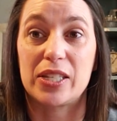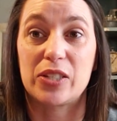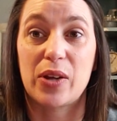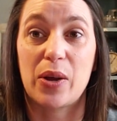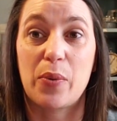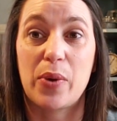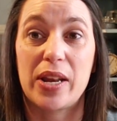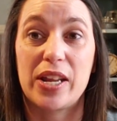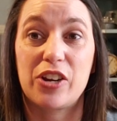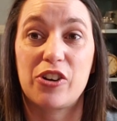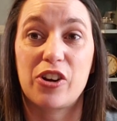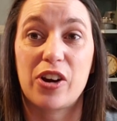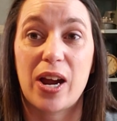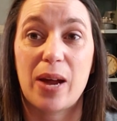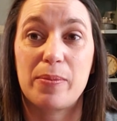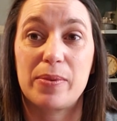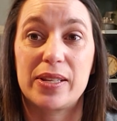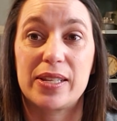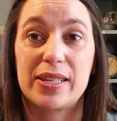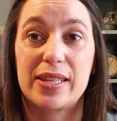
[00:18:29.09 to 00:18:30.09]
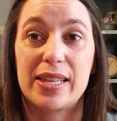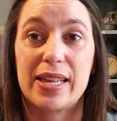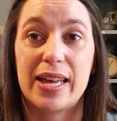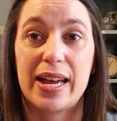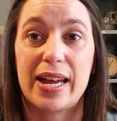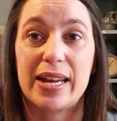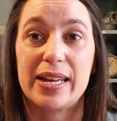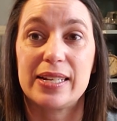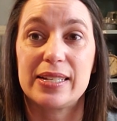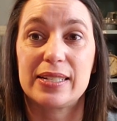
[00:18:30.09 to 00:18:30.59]
So I went and grabbed
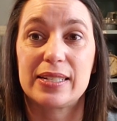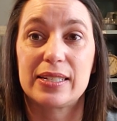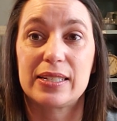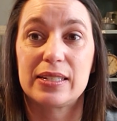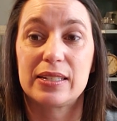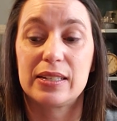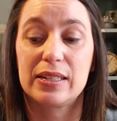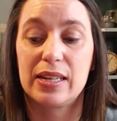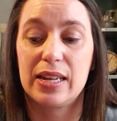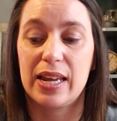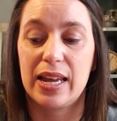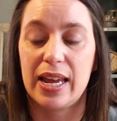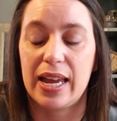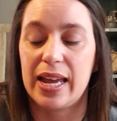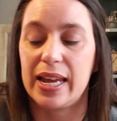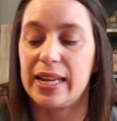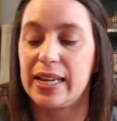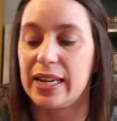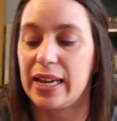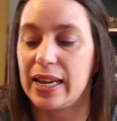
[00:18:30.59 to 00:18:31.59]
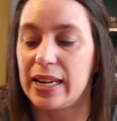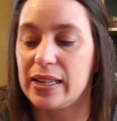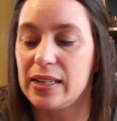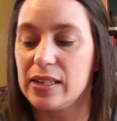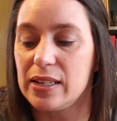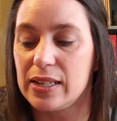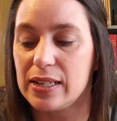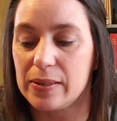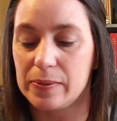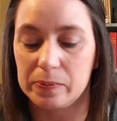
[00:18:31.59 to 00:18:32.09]
that again.